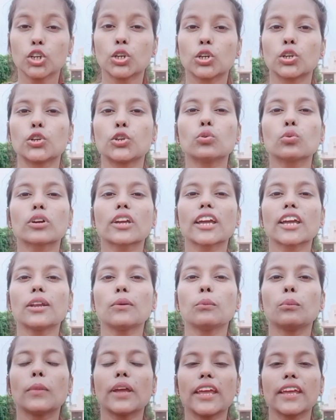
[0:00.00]
you
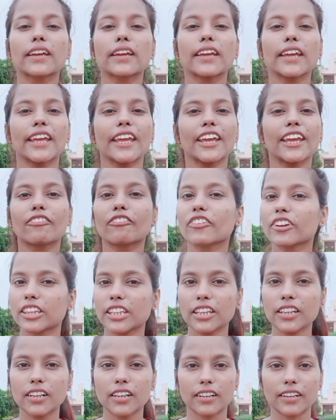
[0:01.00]
can make
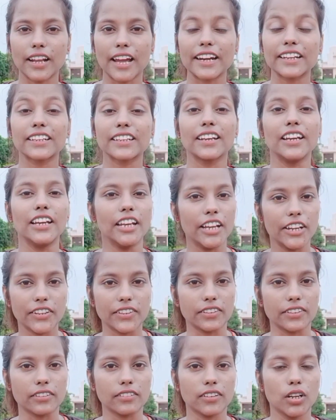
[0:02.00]
everything correct
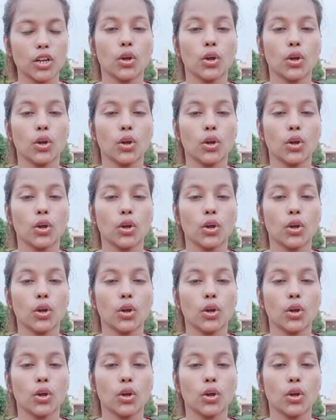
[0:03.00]
later